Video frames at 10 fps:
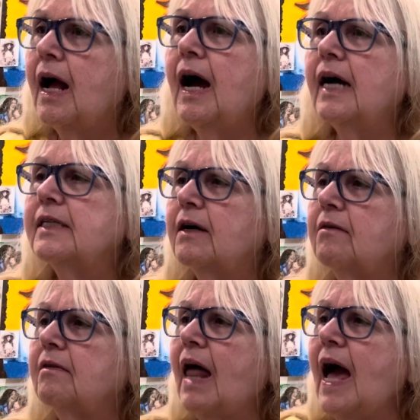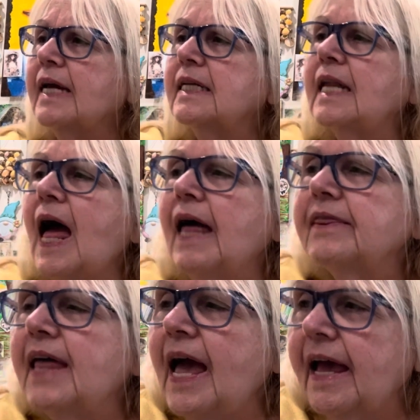I don't like it
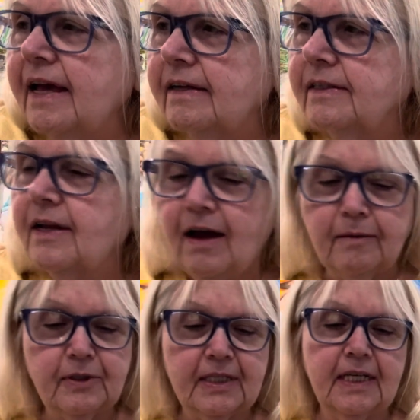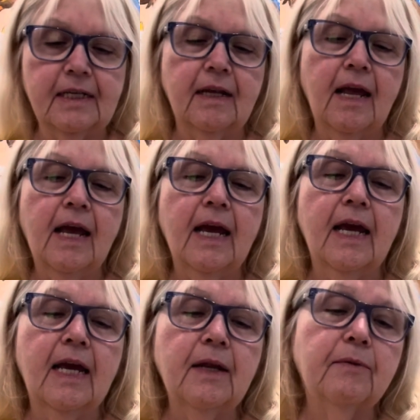like that. No, I'm just kidding.
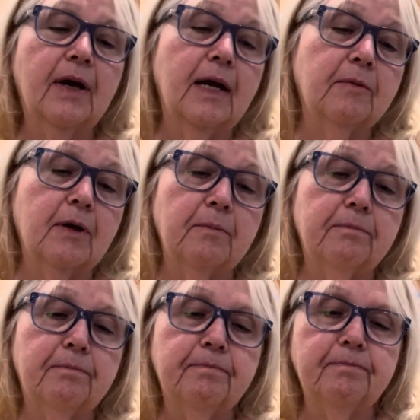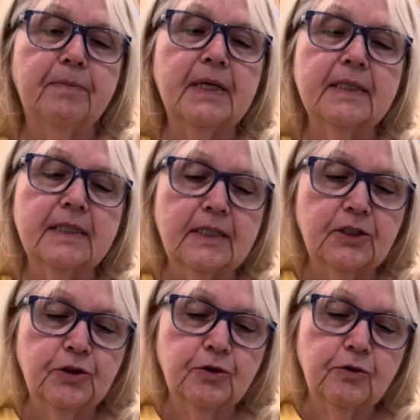Anyway, I'm going to bust these
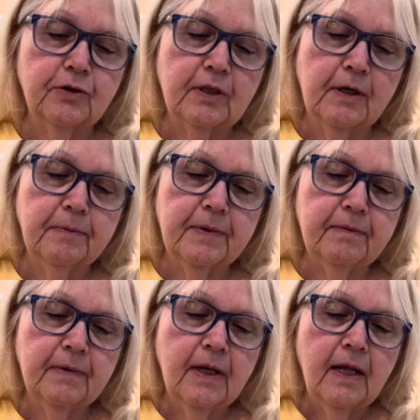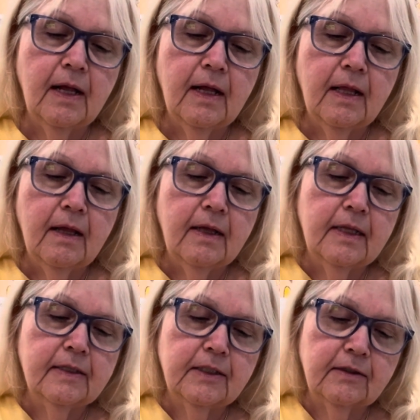jewels open
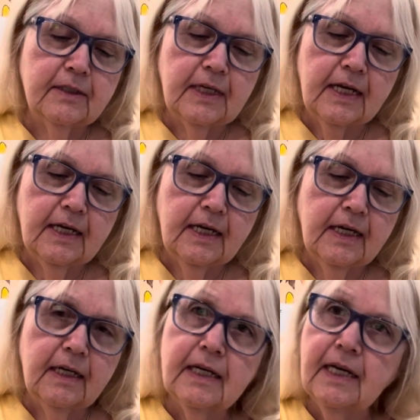as soon as I cut.